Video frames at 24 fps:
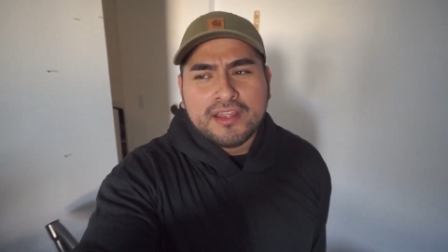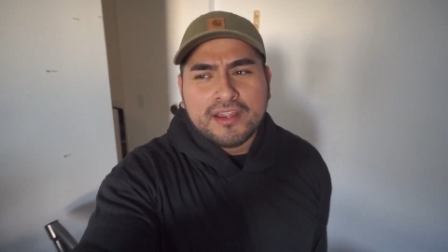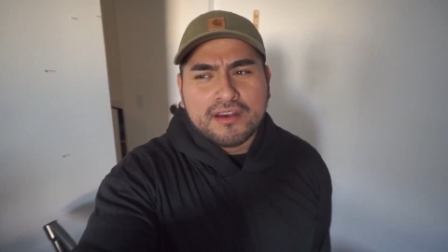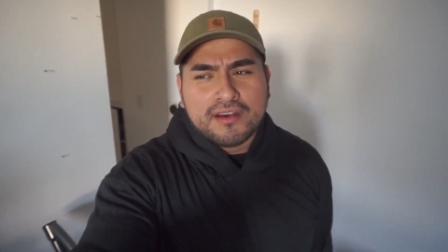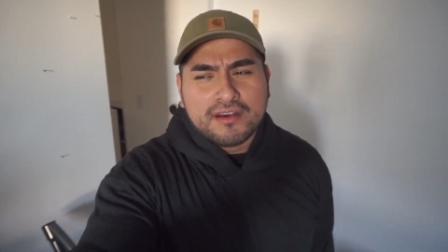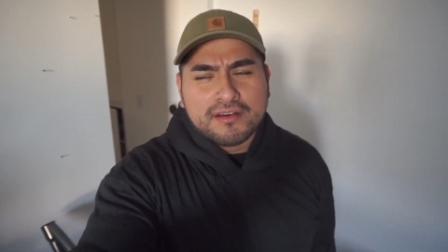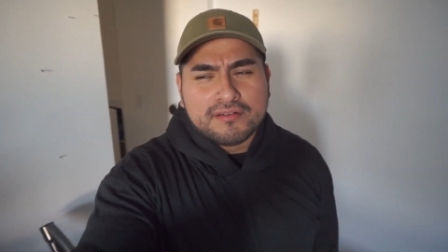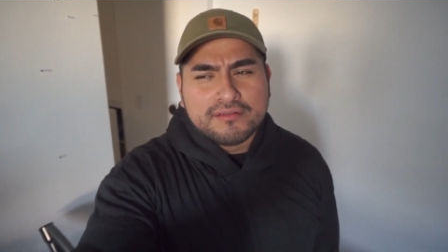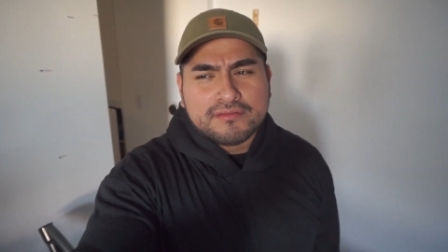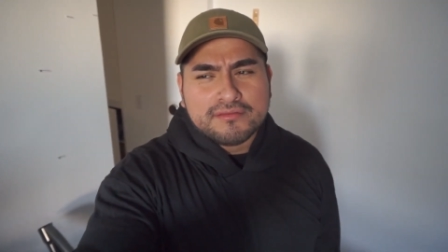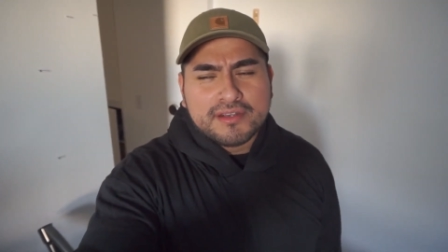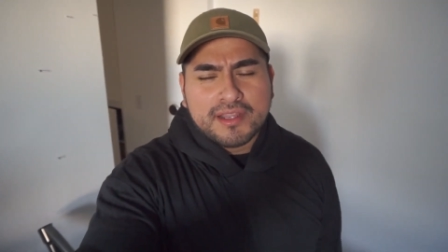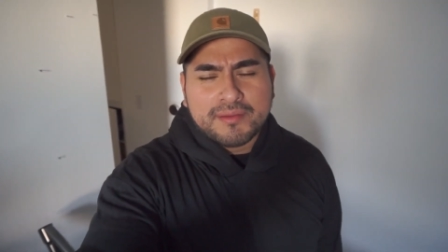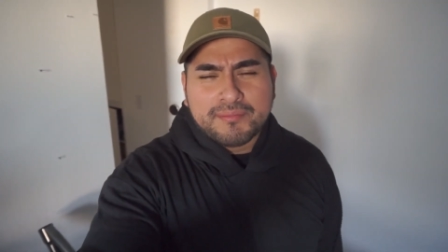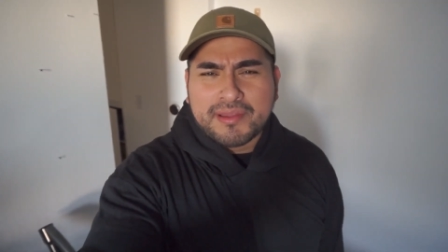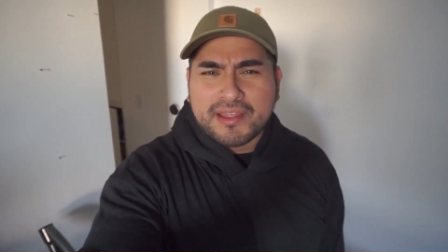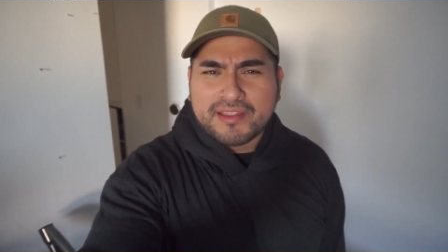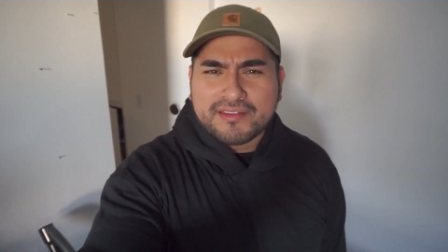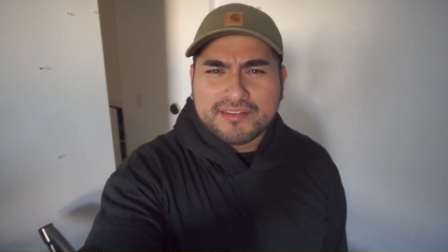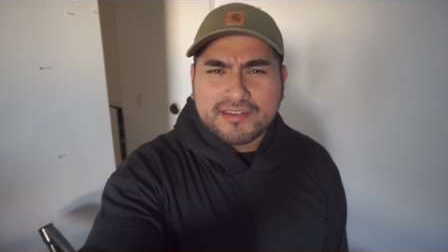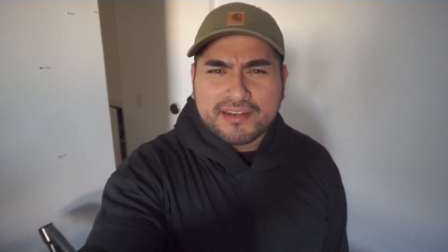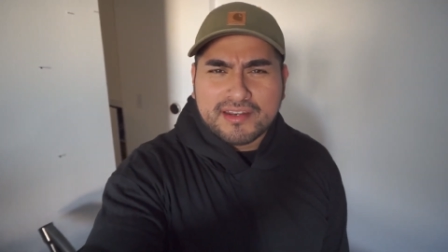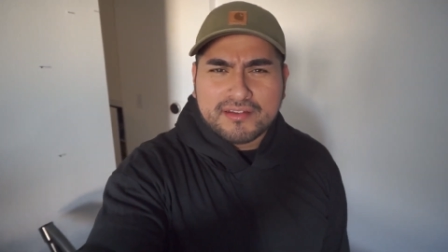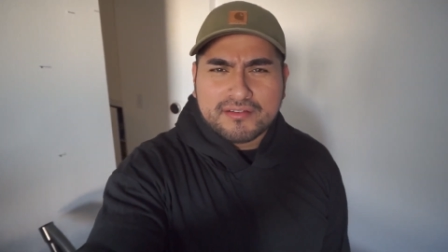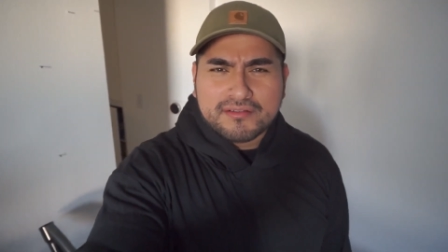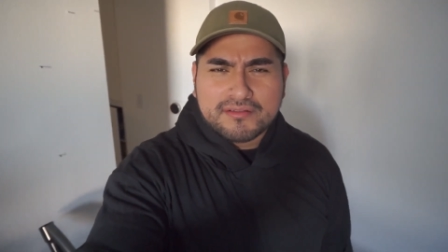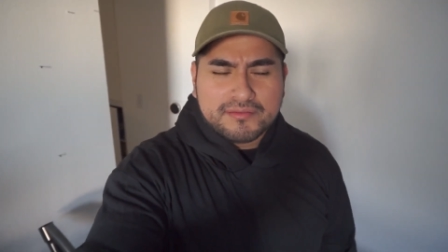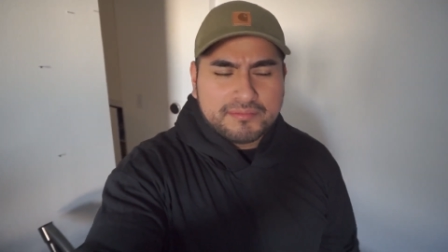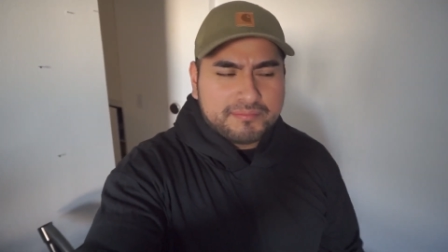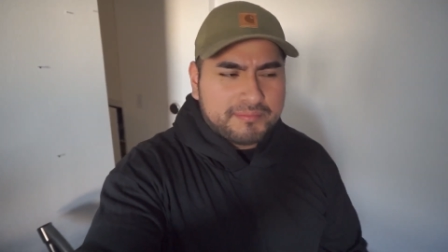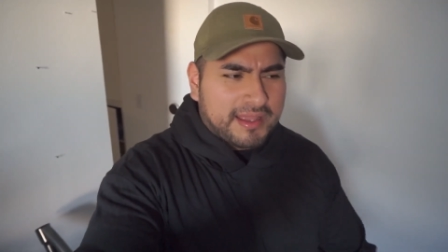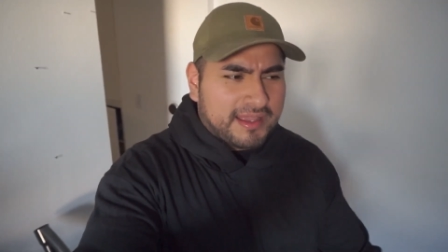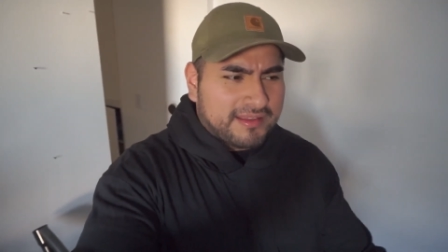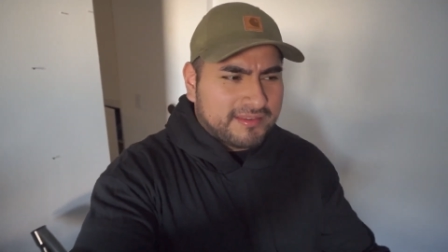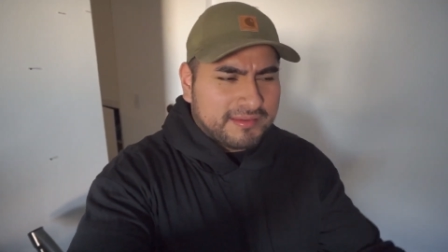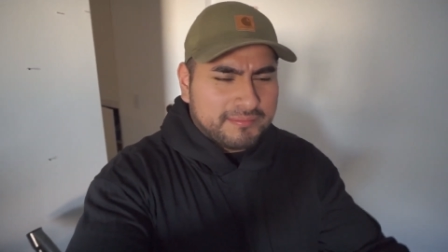or not passing
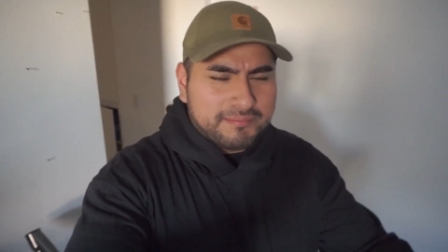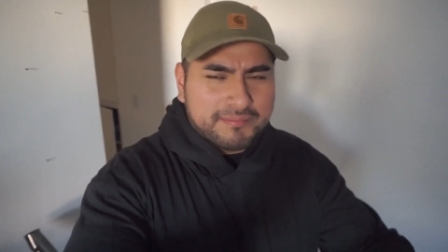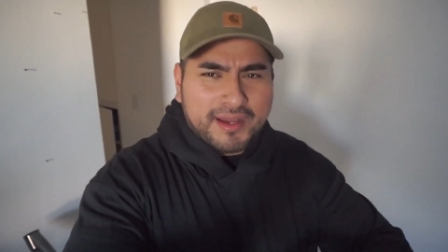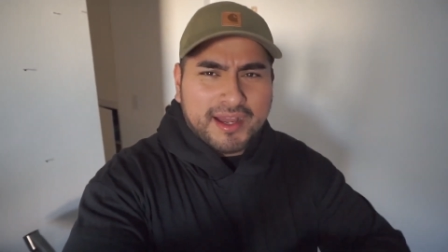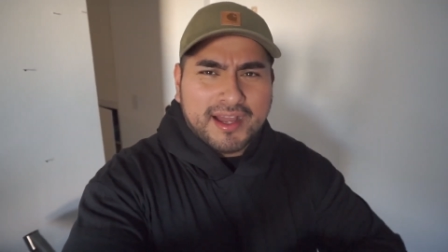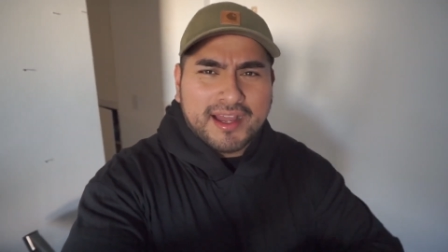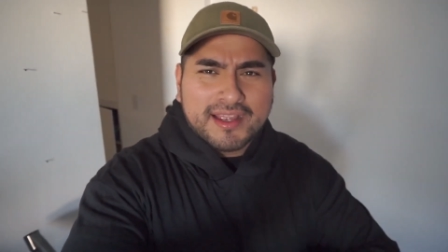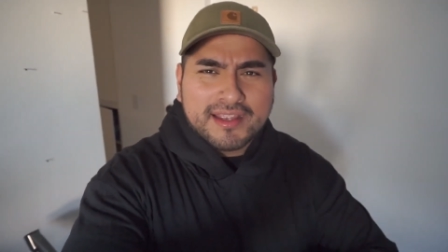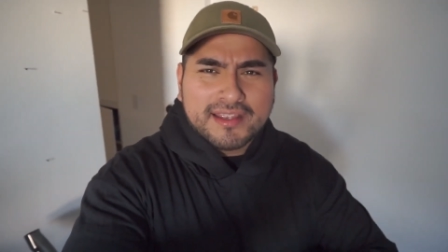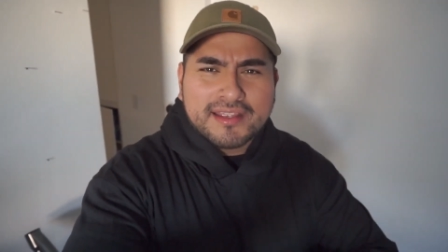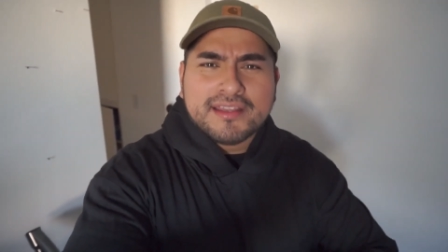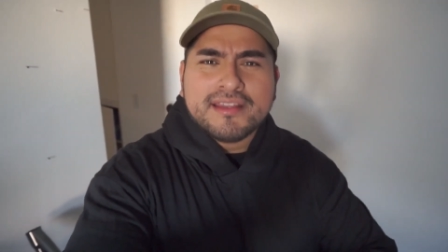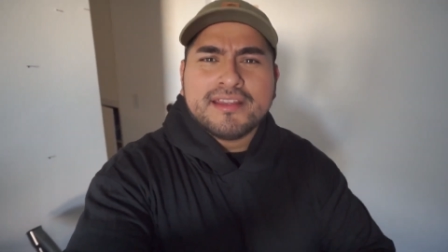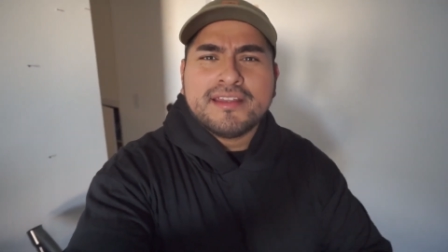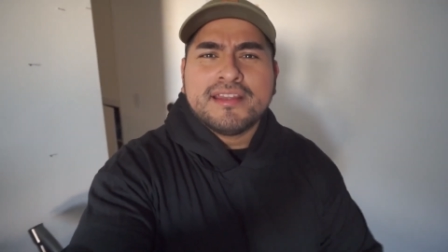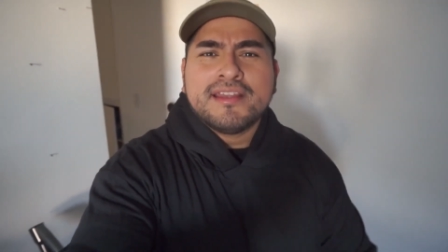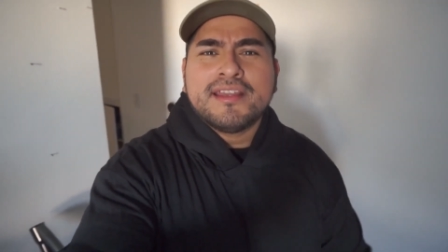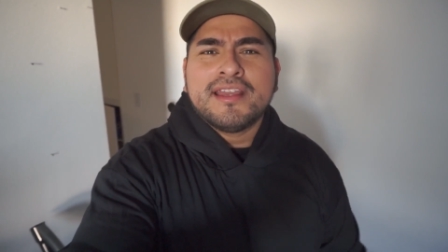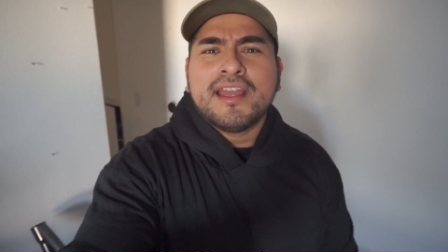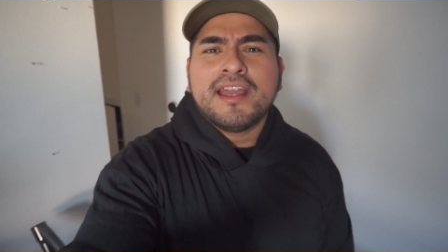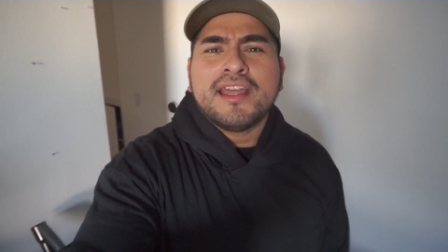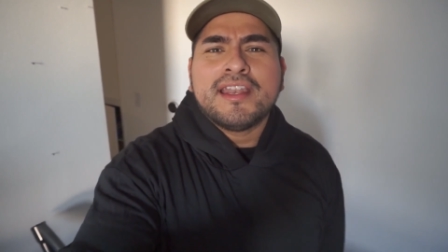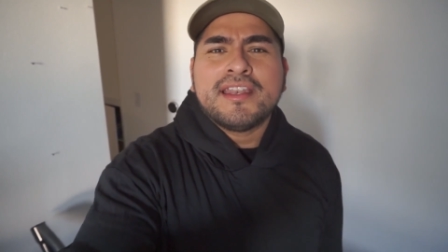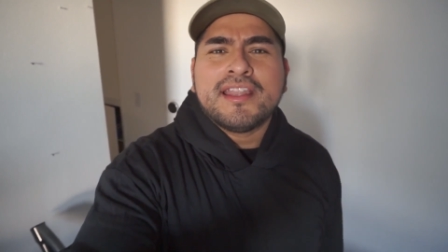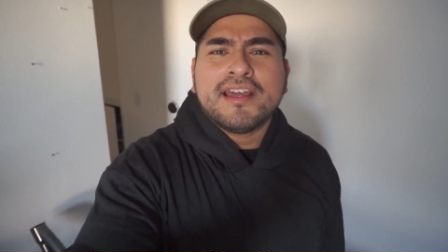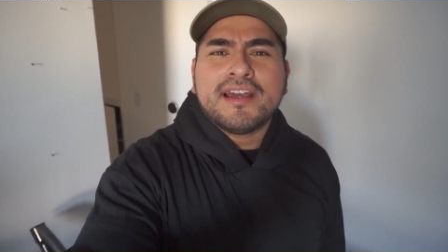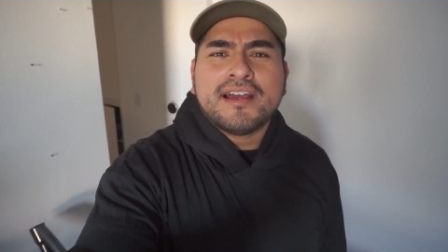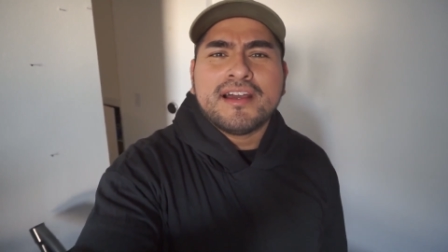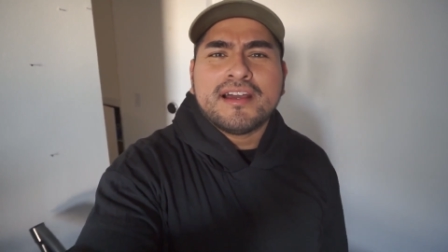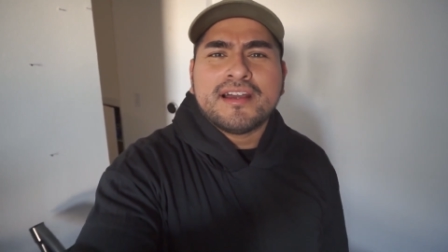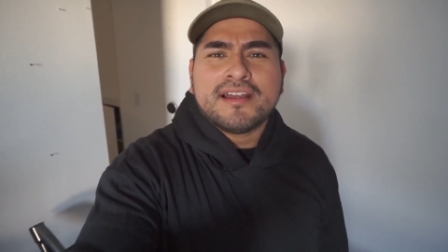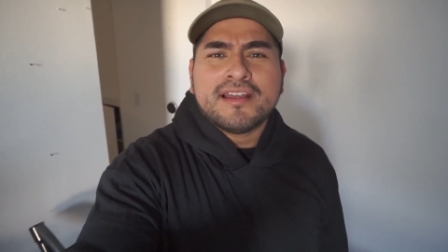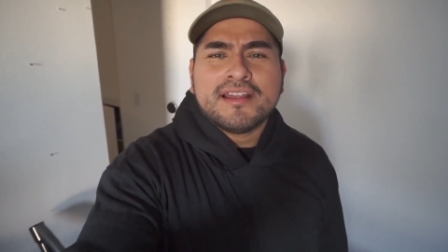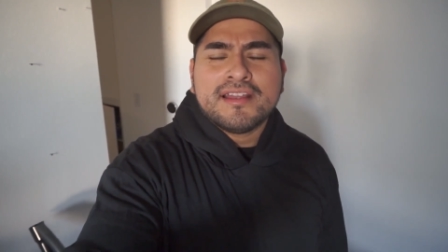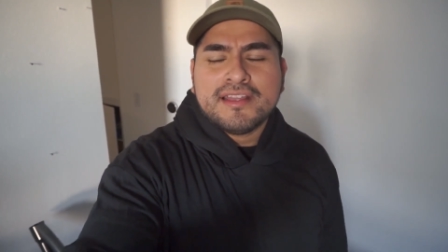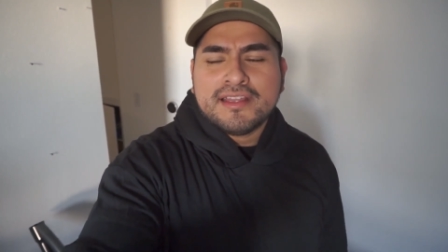out, passing by, and
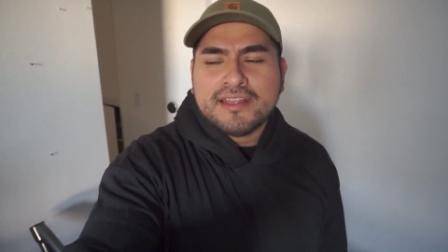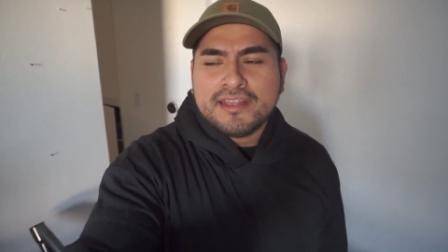uh,